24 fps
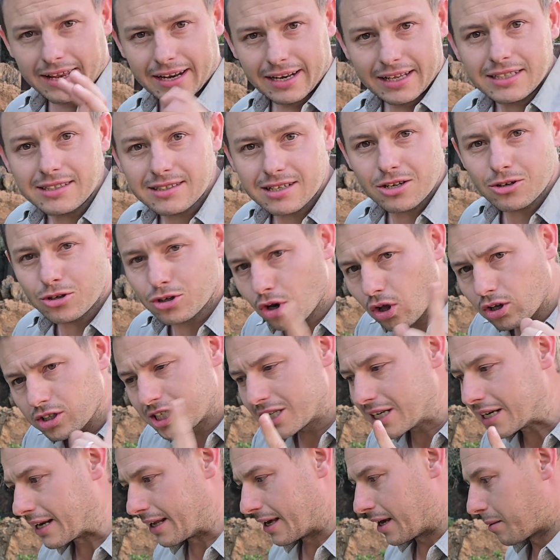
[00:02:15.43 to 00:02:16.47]
And let's look
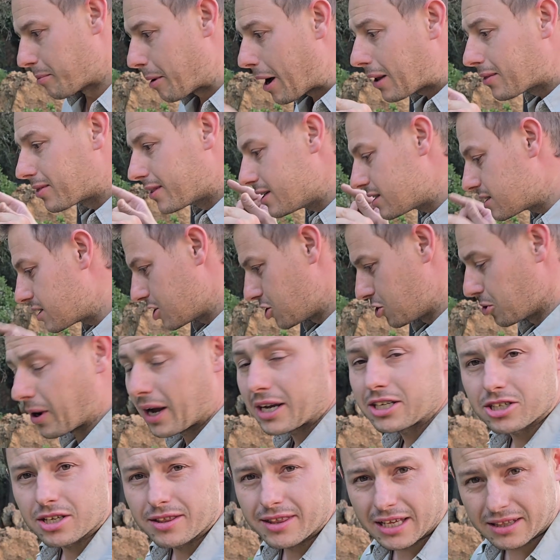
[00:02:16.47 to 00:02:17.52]
logically about this
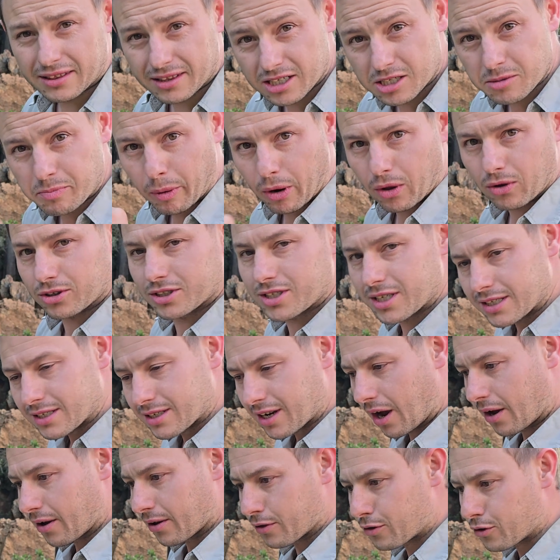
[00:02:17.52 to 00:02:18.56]
situation that this plant is
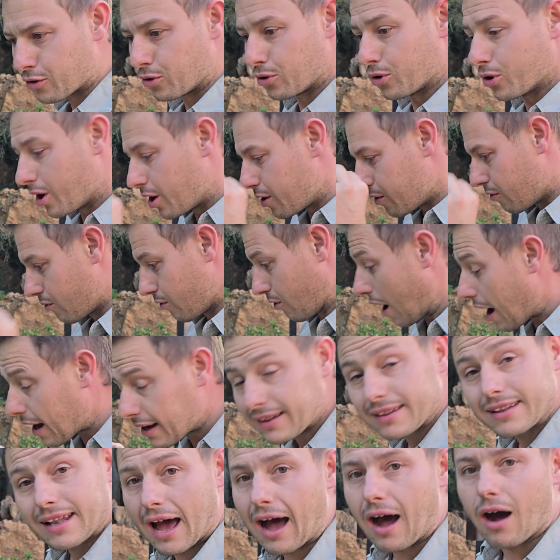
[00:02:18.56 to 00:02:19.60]
going through
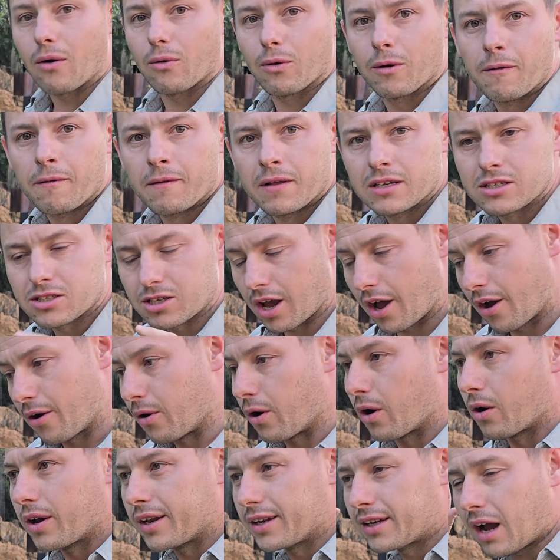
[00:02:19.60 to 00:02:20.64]
right now. So
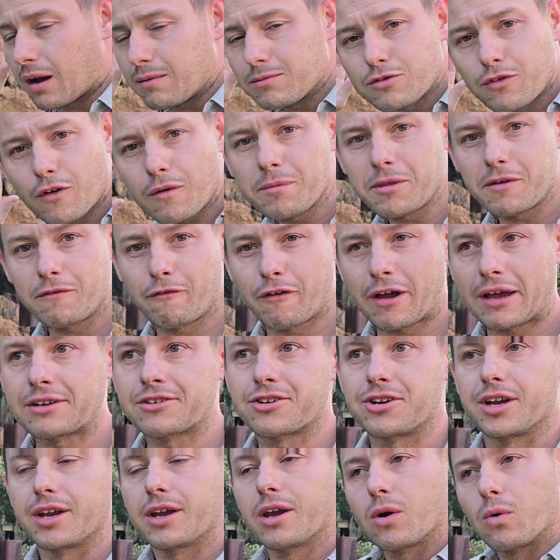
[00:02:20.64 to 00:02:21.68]
it comes from the
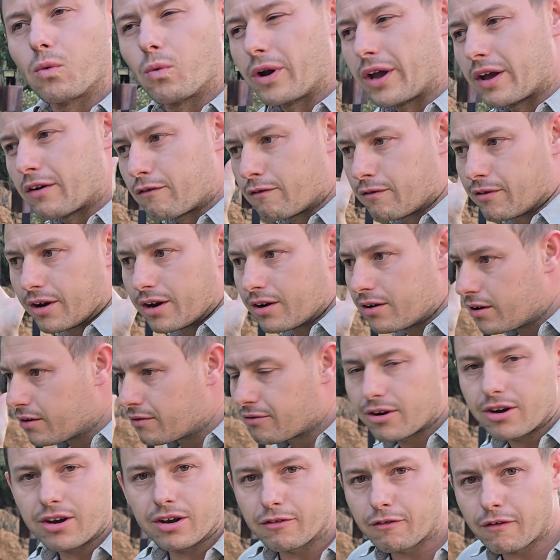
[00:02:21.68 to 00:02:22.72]
factory where a very,
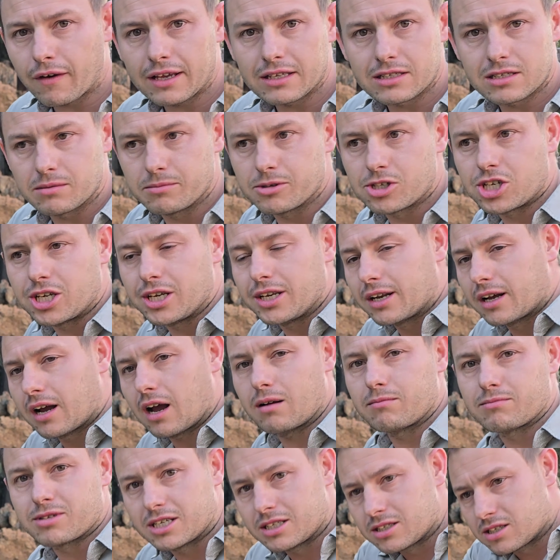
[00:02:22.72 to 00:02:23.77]
very fancy machine
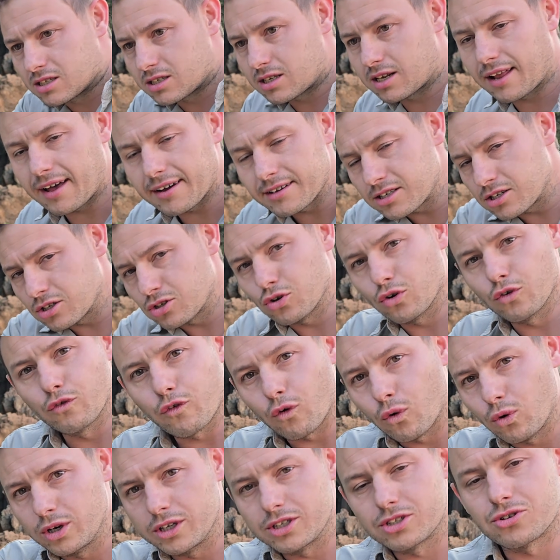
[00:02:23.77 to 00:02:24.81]
comes and slices off
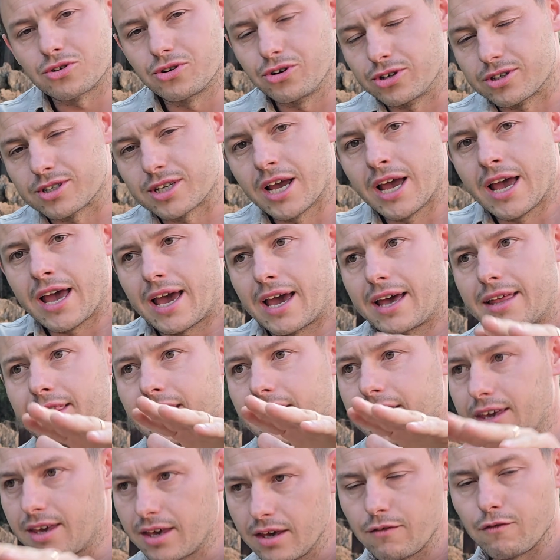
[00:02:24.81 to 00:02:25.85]
all its roots, and
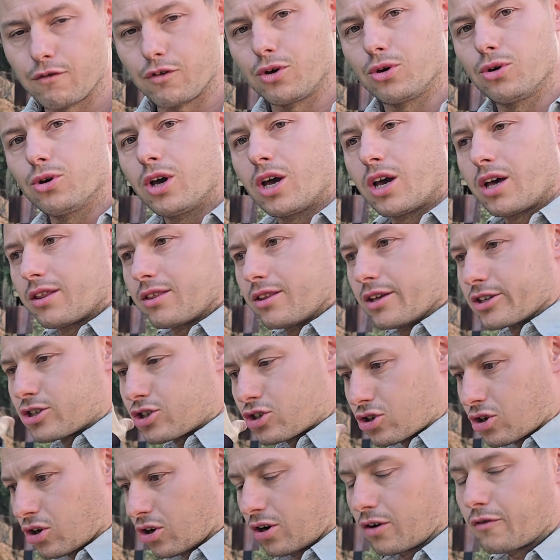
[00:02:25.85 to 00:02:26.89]
they give you the
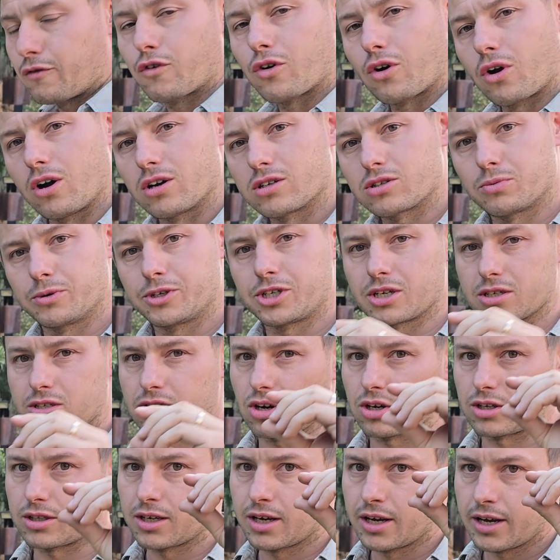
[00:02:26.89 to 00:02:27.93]
sod of grass which has
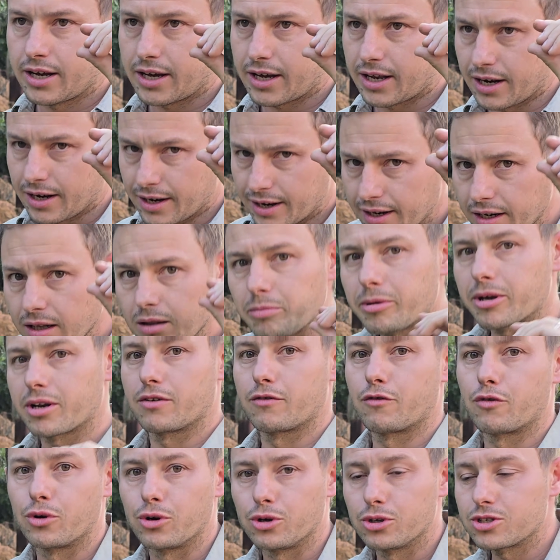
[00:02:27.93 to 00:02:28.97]
got a little bit
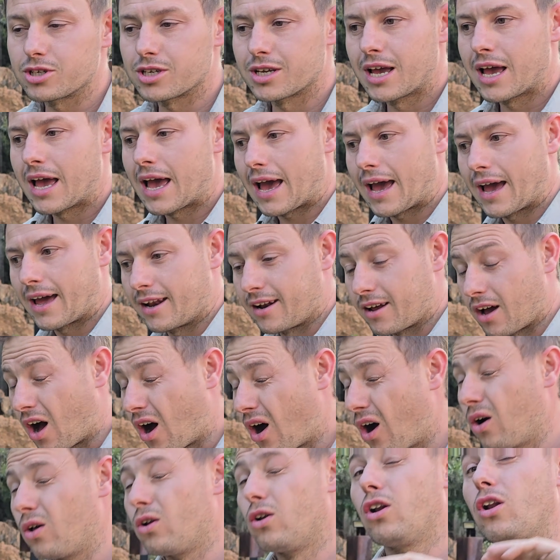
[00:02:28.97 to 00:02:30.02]
of roots and a
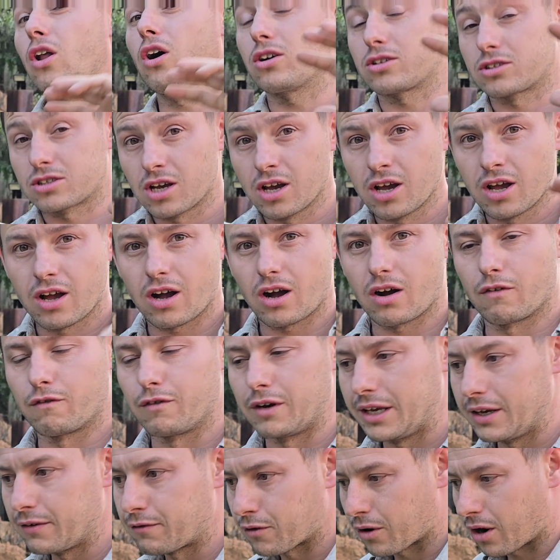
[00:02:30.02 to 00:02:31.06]
whole lot of
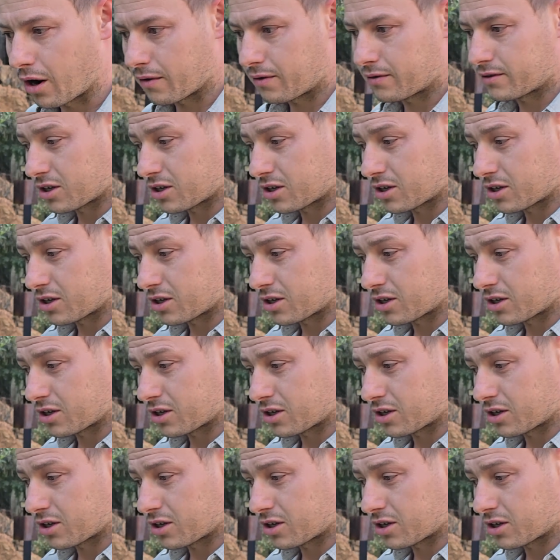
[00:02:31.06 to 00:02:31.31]
leaf growth.